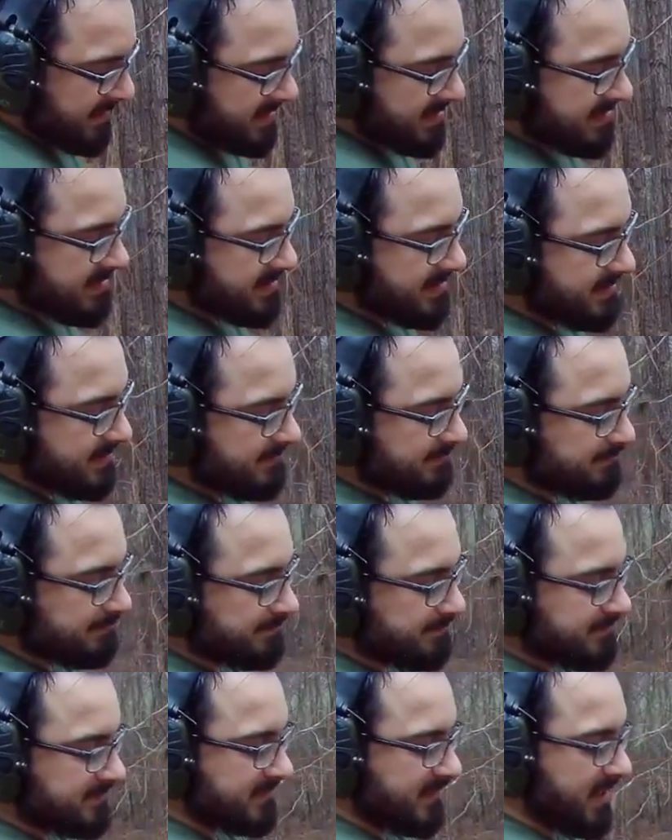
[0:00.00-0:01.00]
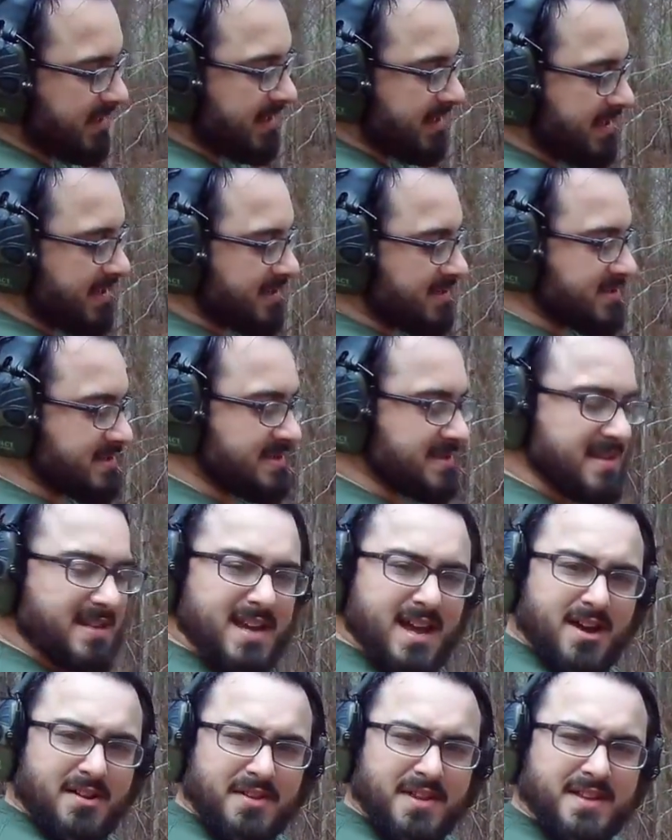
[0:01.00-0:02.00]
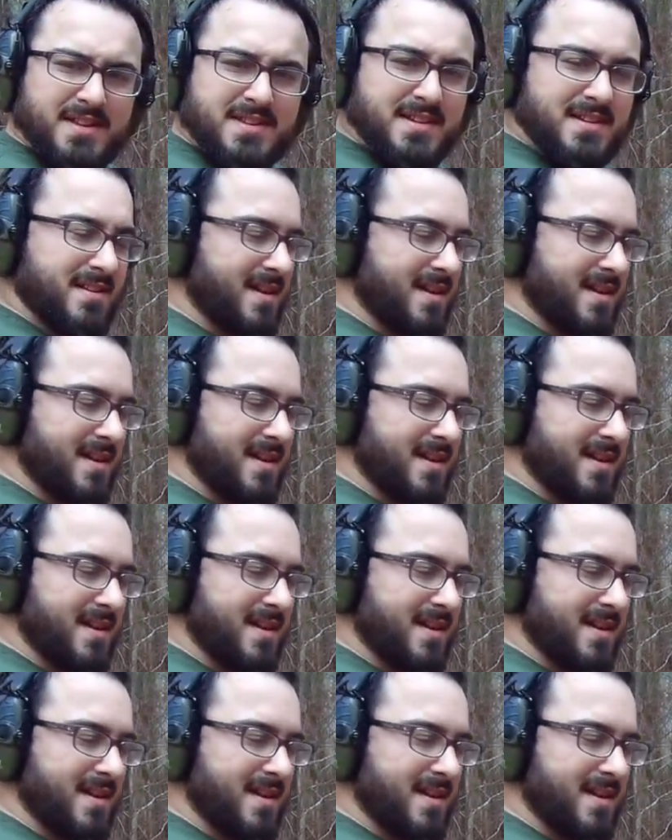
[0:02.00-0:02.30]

And just see how it